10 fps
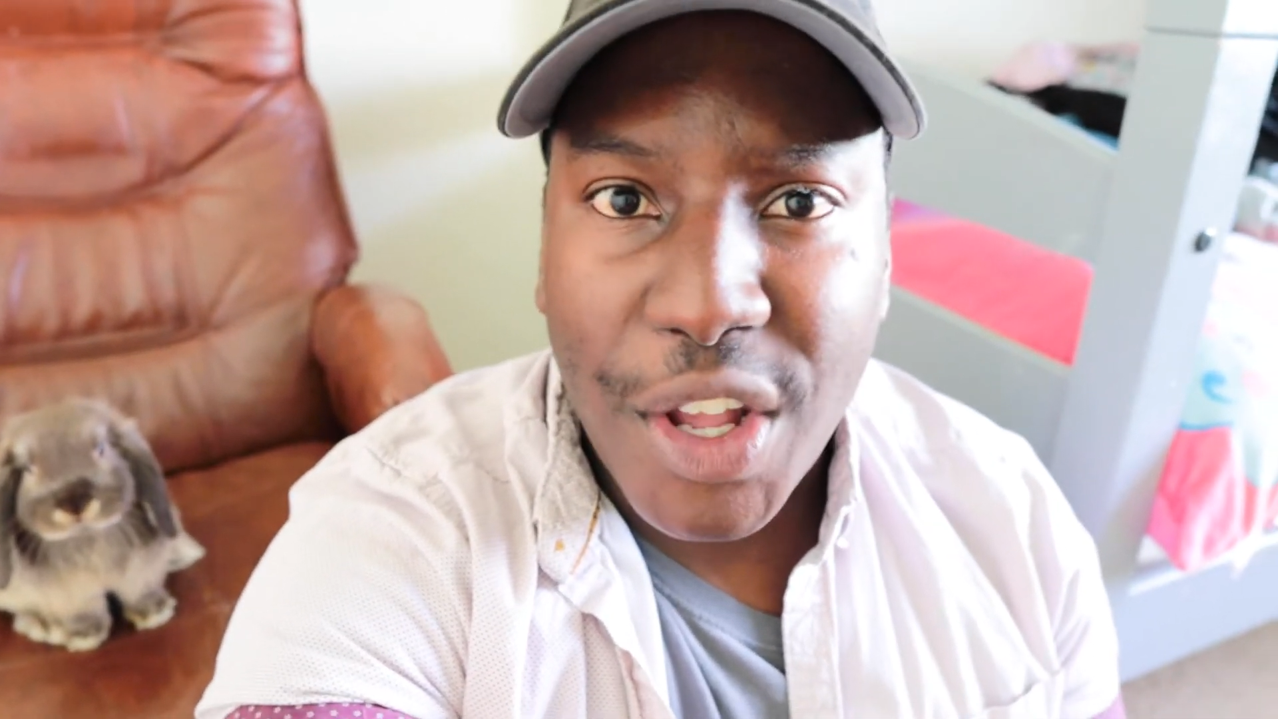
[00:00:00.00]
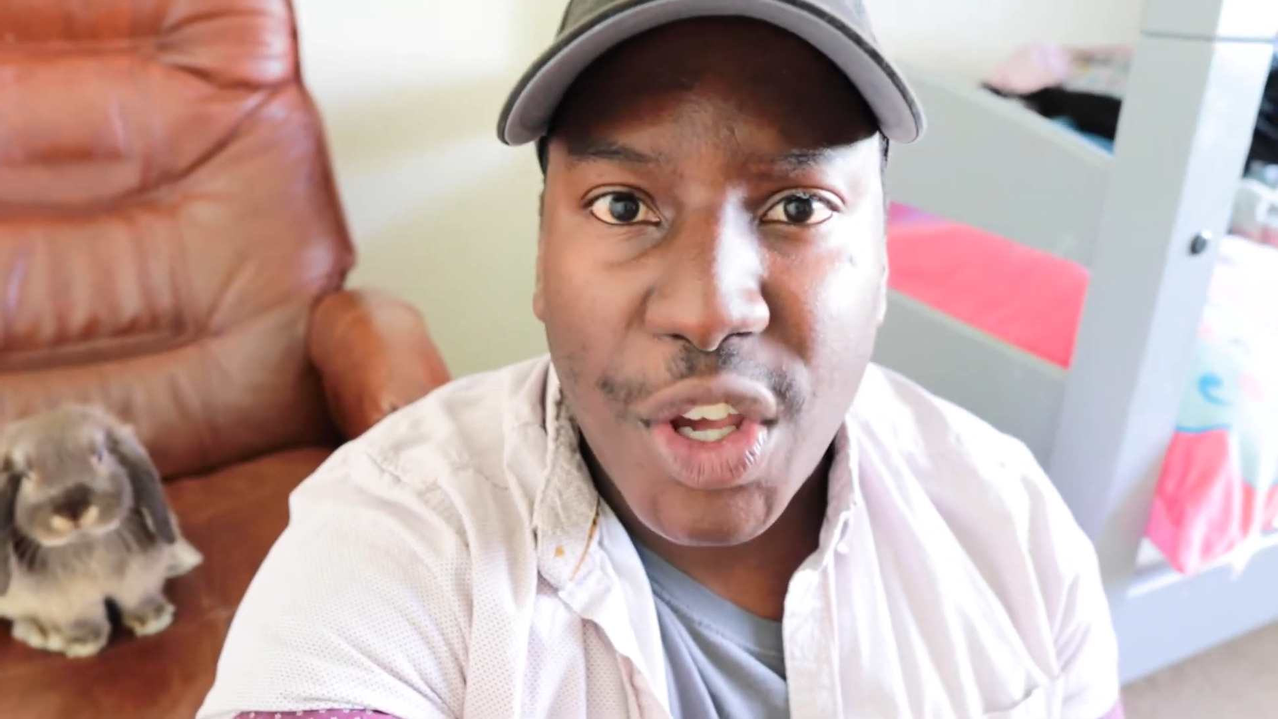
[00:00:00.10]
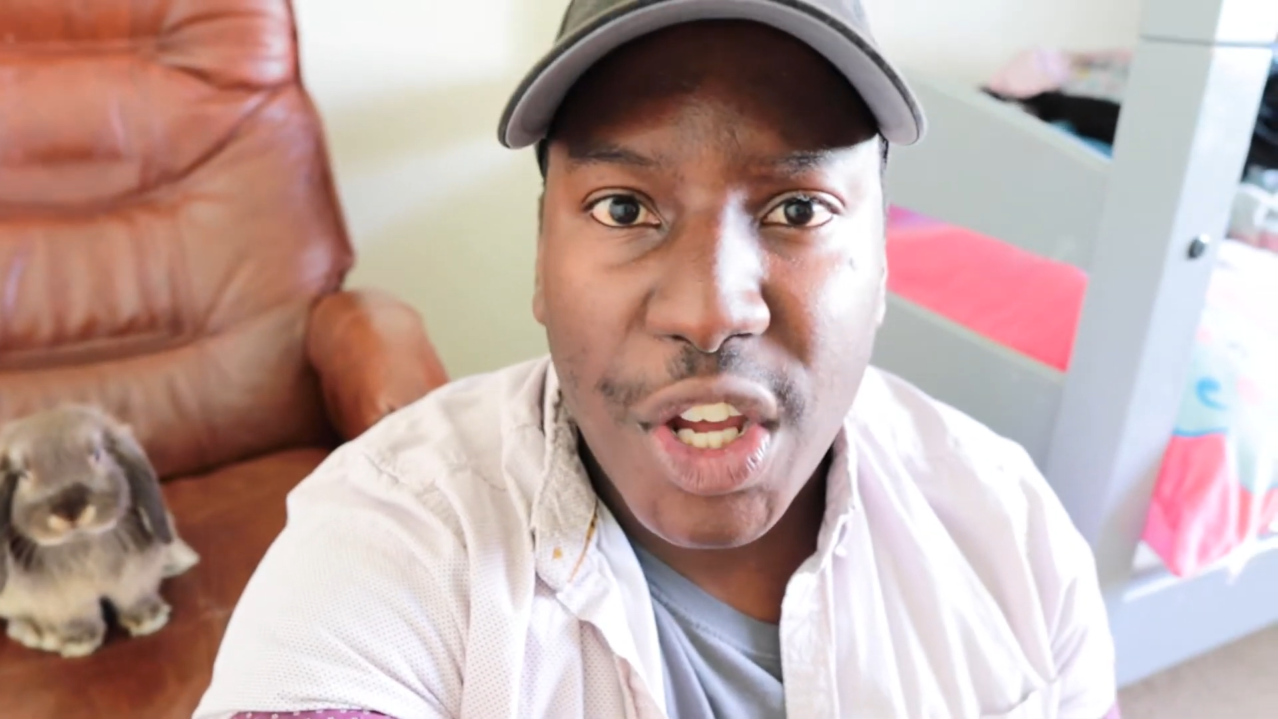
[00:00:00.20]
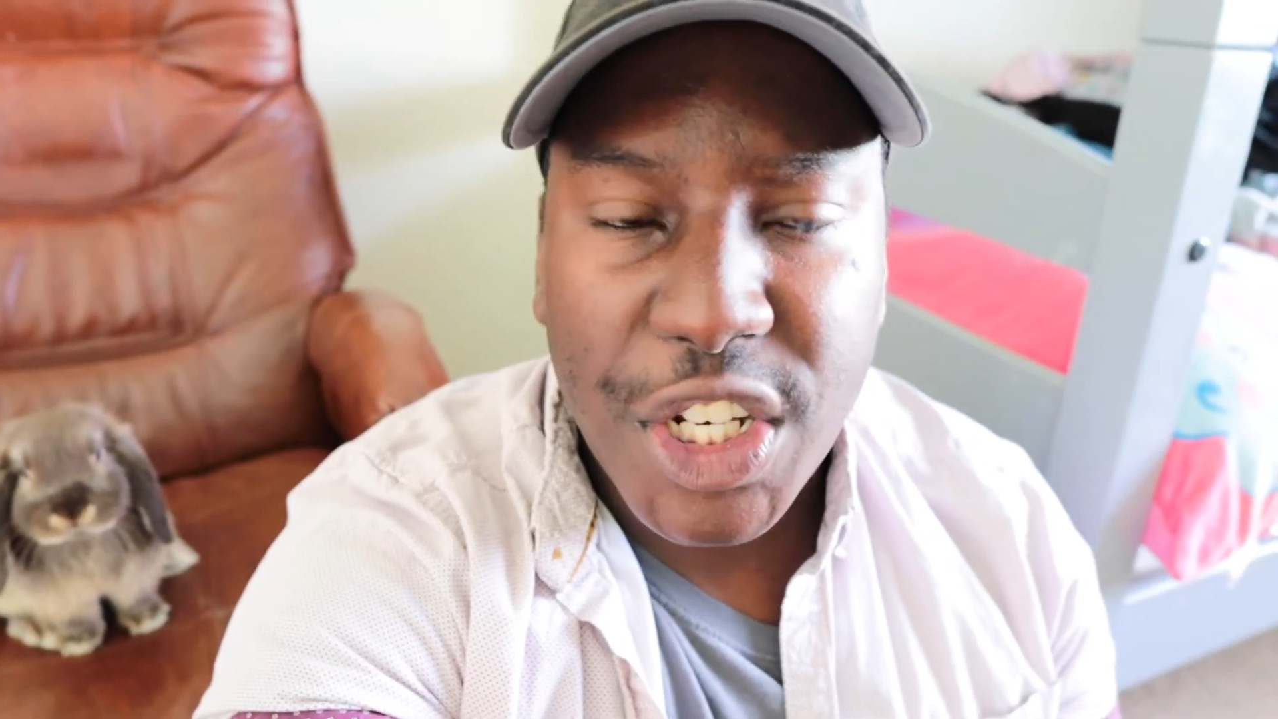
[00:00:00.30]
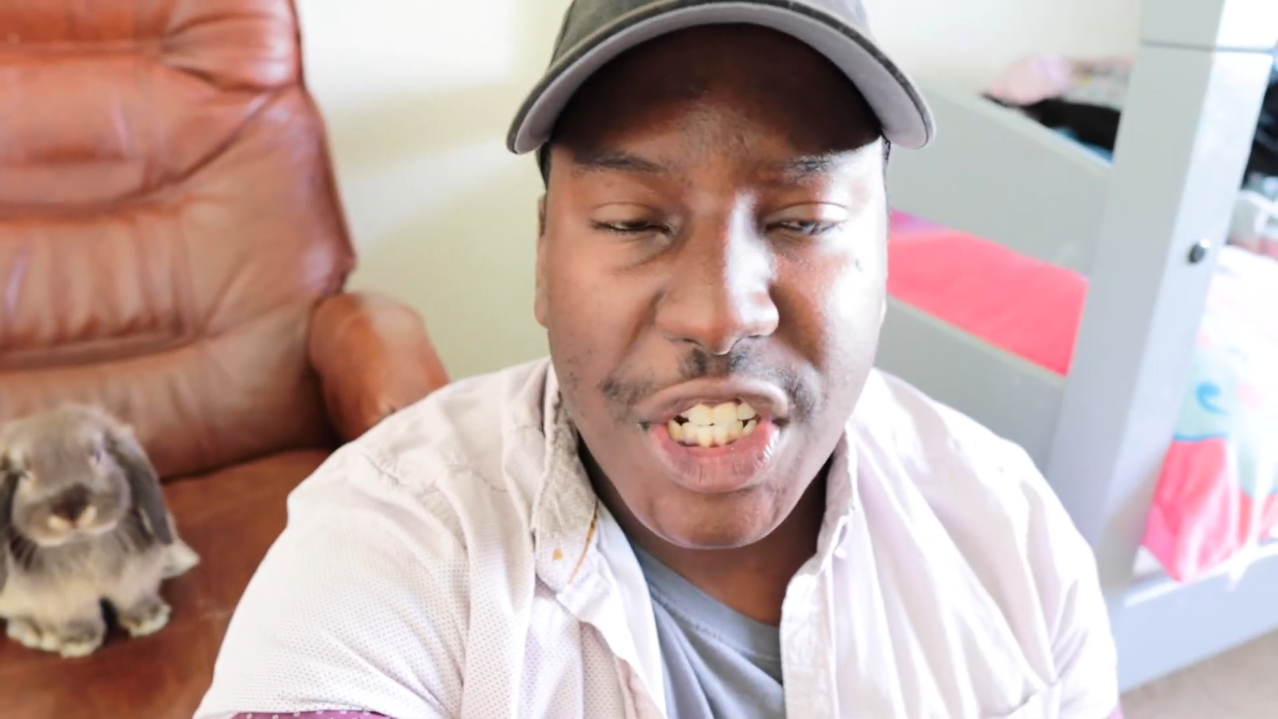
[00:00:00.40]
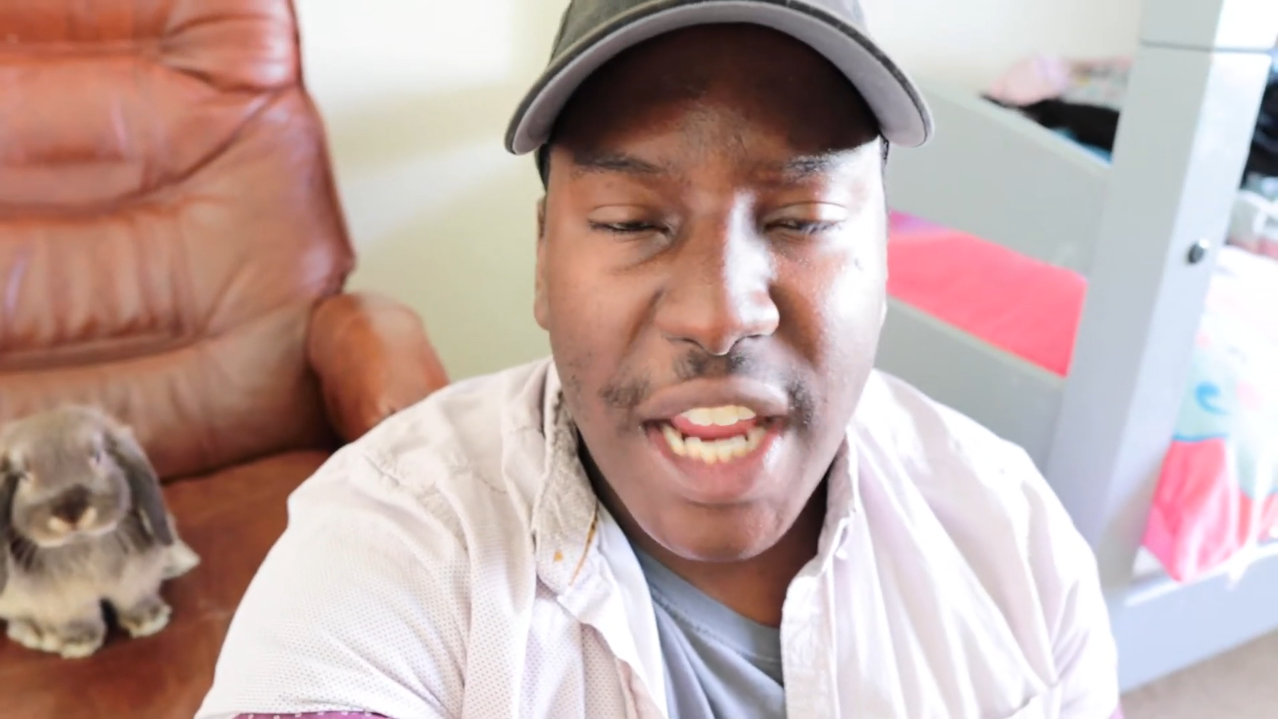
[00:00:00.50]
a good